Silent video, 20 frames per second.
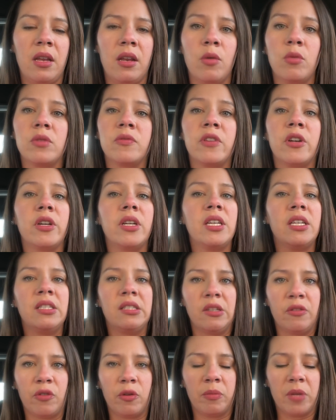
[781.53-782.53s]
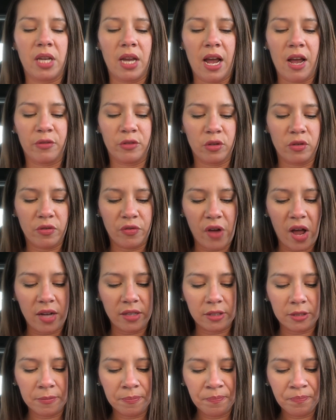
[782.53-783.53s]
and it was very easy for me after the
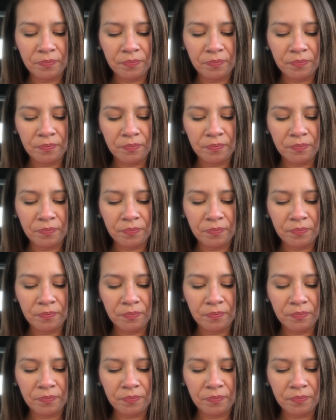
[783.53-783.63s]
fact.